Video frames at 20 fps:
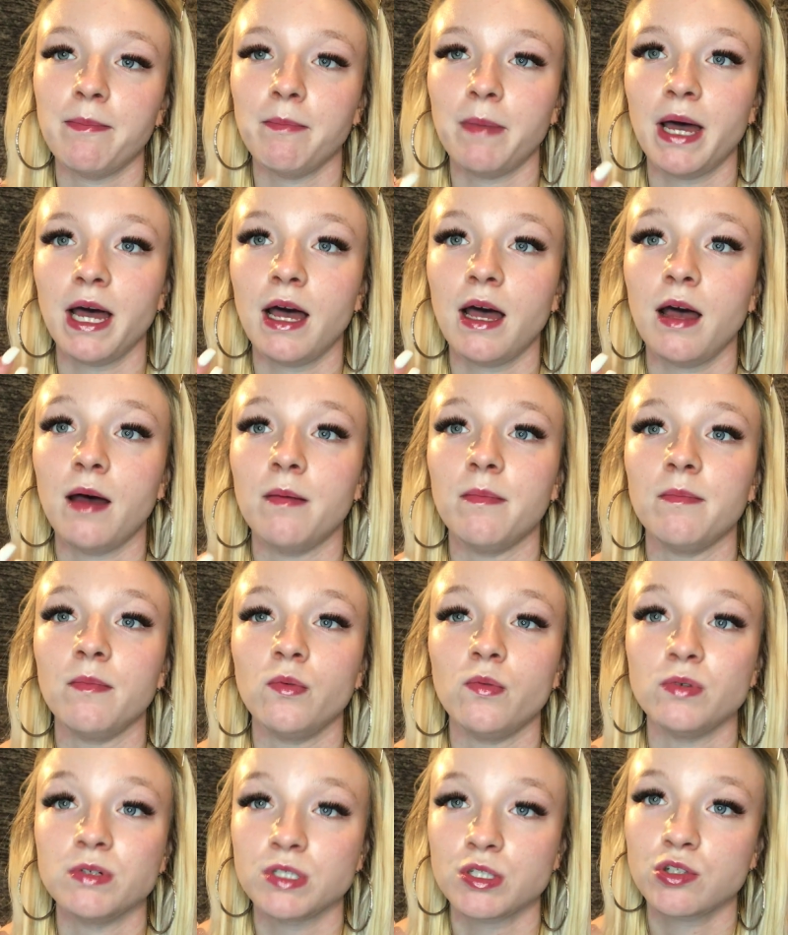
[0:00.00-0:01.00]

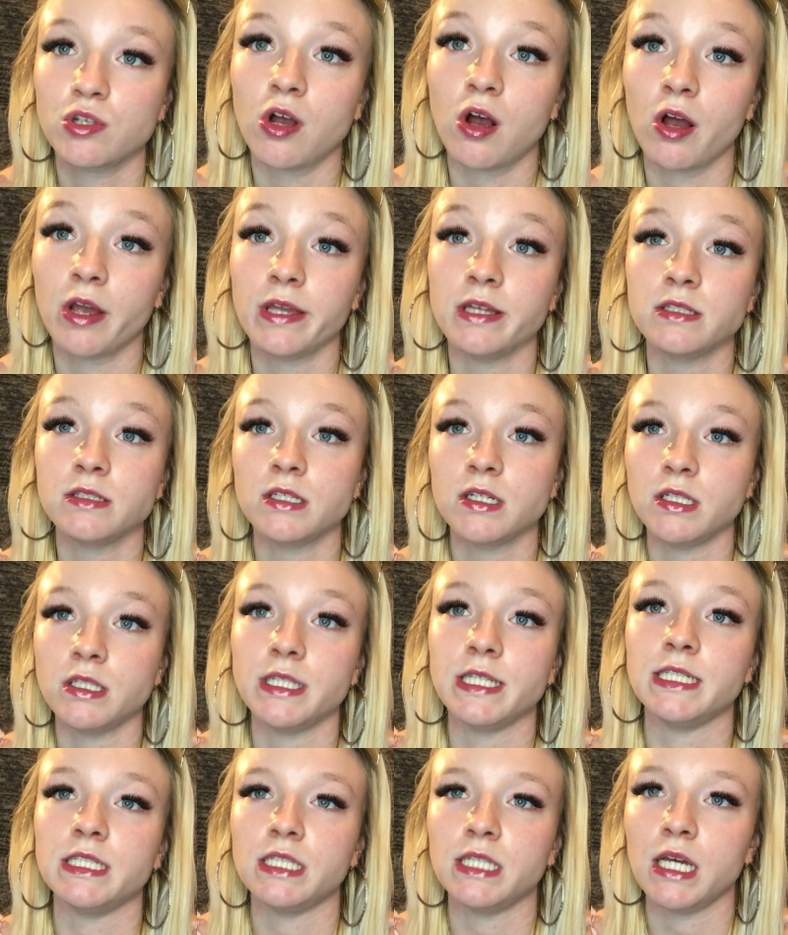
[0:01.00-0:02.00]
mom was talking to
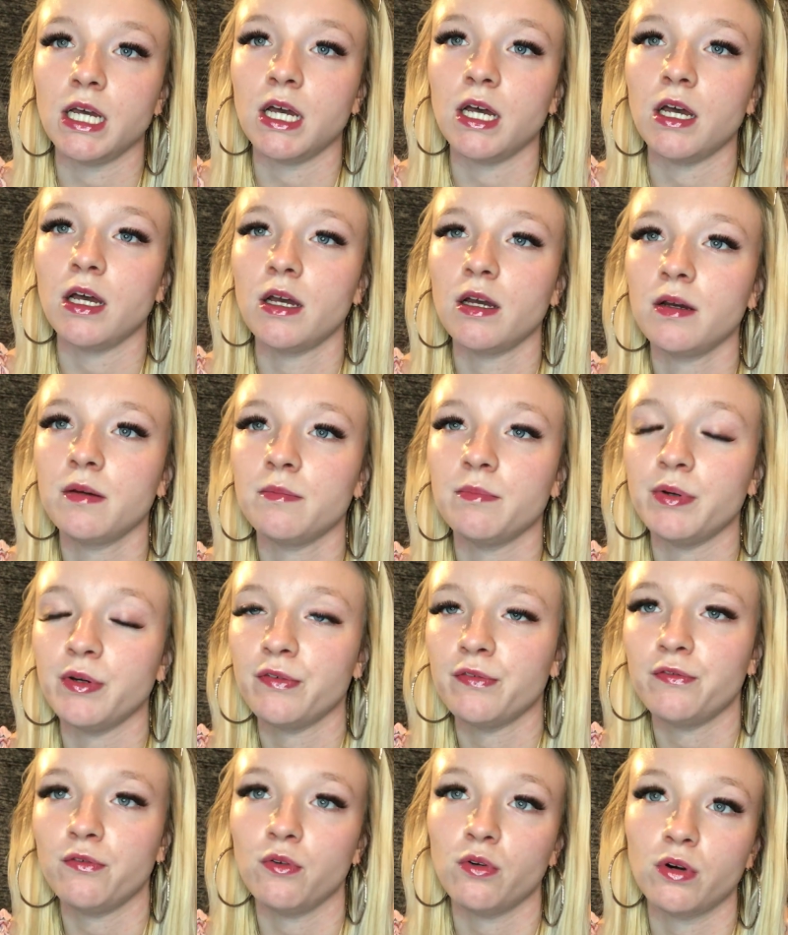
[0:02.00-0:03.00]
Linda
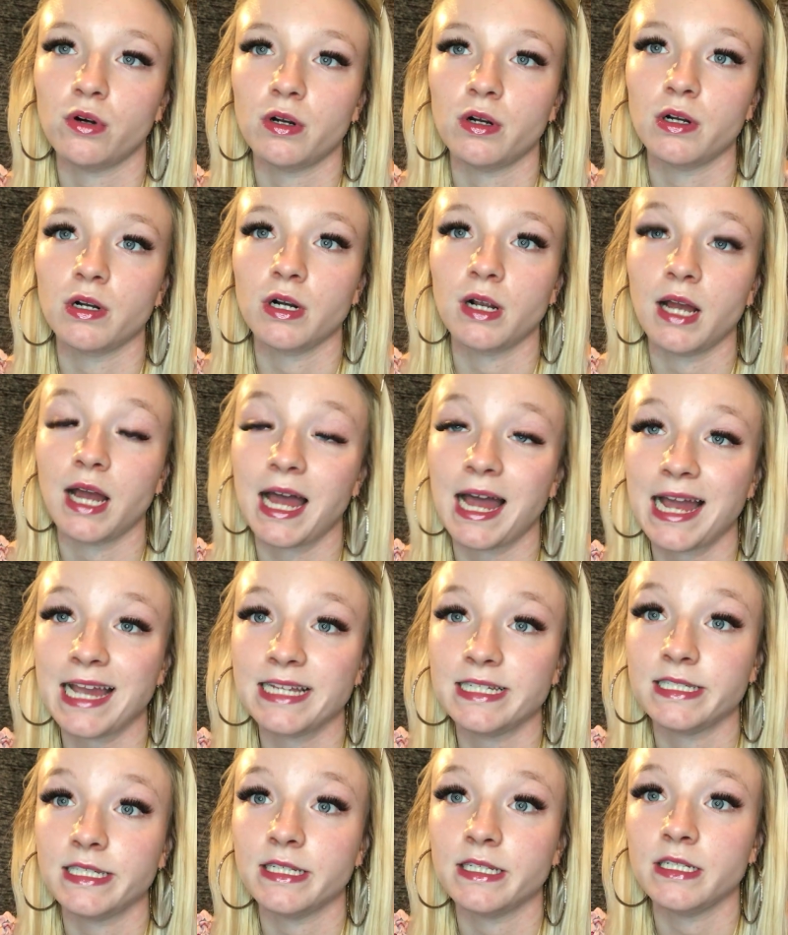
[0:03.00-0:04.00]
before
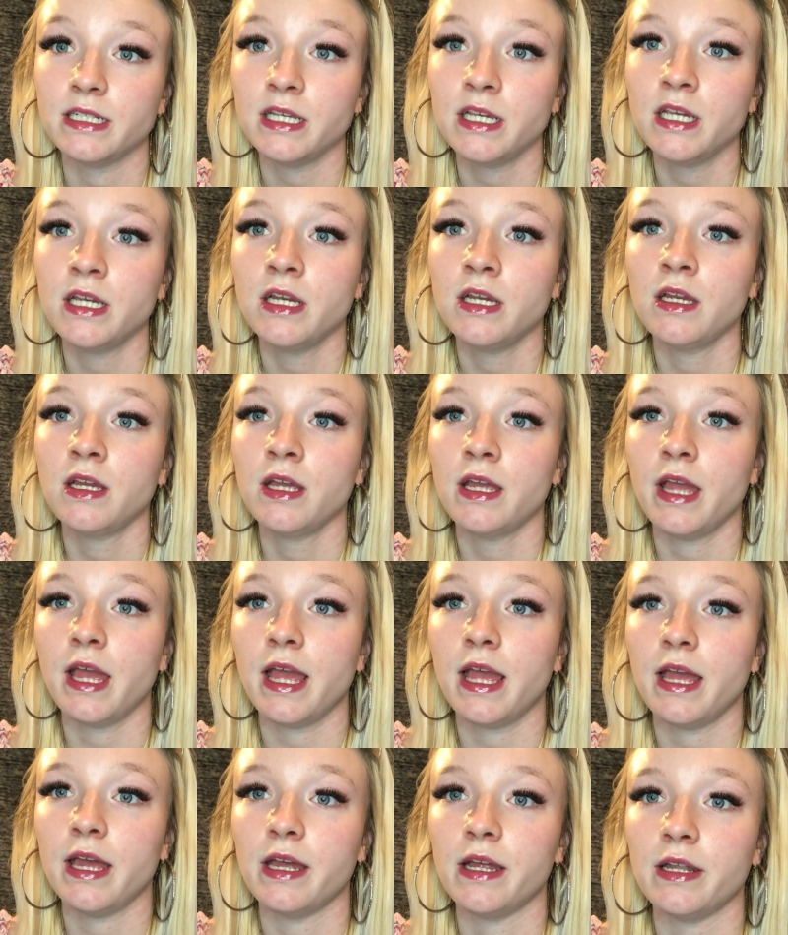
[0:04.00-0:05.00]
I did,
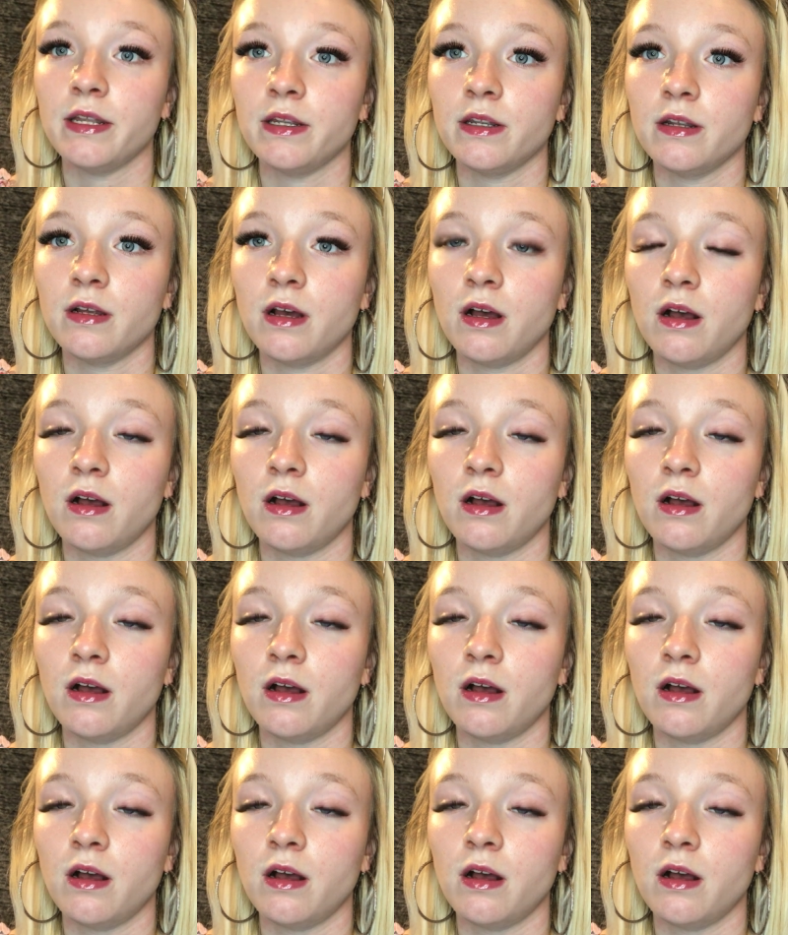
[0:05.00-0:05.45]
and